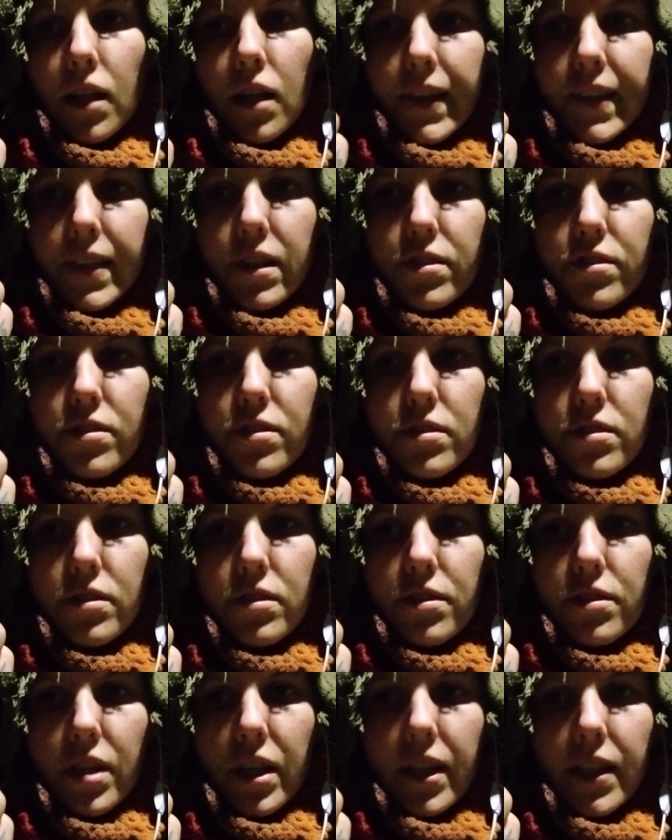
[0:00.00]
And this is
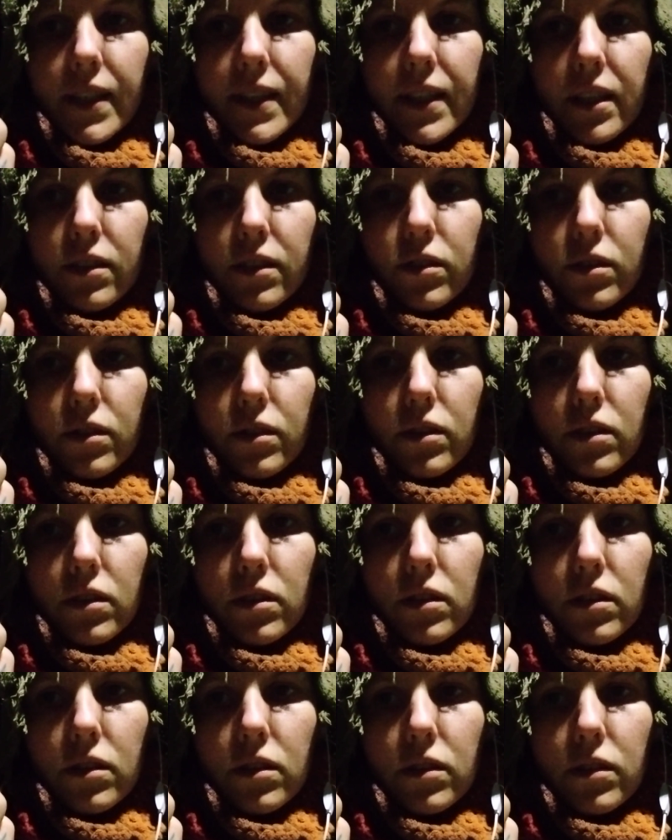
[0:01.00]
the thing that
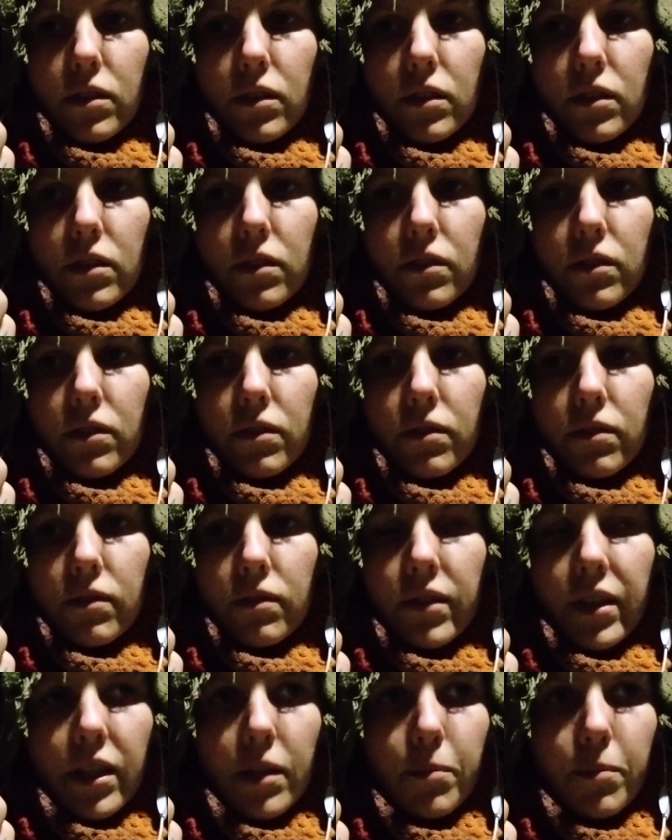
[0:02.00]

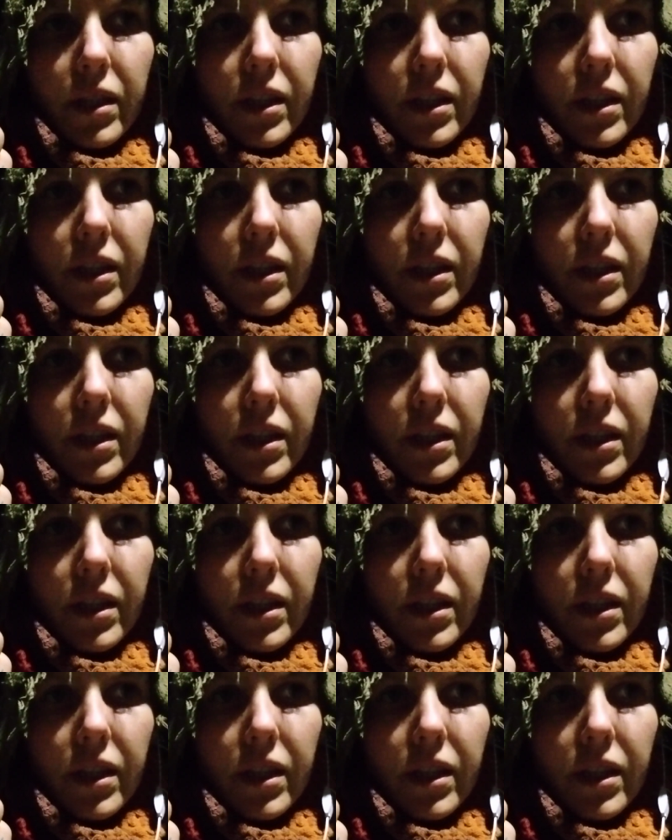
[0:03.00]
very